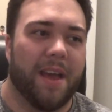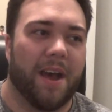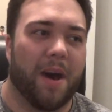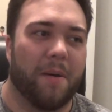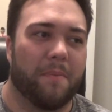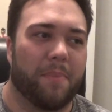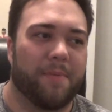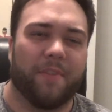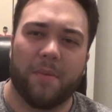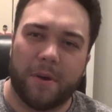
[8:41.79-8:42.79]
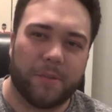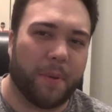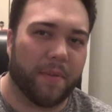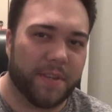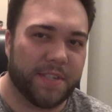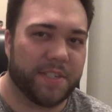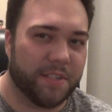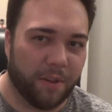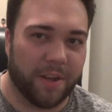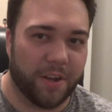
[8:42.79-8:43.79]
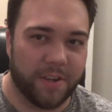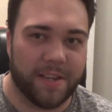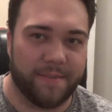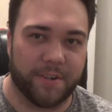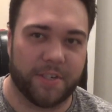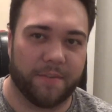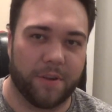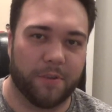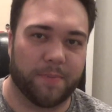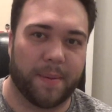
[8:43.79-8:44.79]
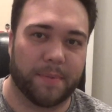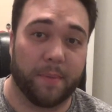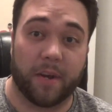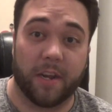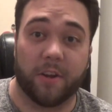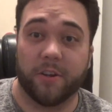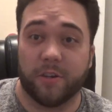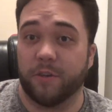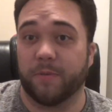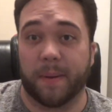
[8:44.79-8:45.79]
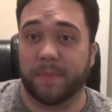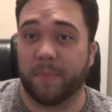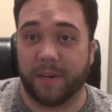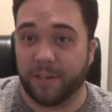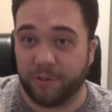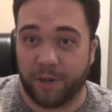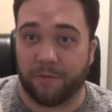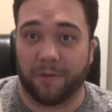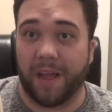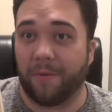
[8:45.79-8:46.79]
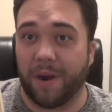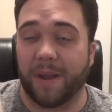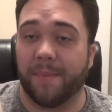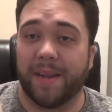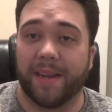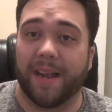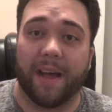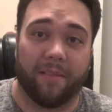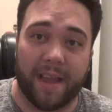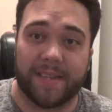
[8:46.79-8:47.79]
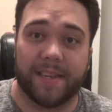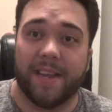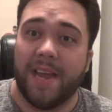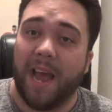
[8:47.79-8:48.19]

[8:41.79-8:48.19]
But for the most part, this is still a good Give Yourself Goosebumps book, and a good Goosebumps book in general. I recommend it. I liked it.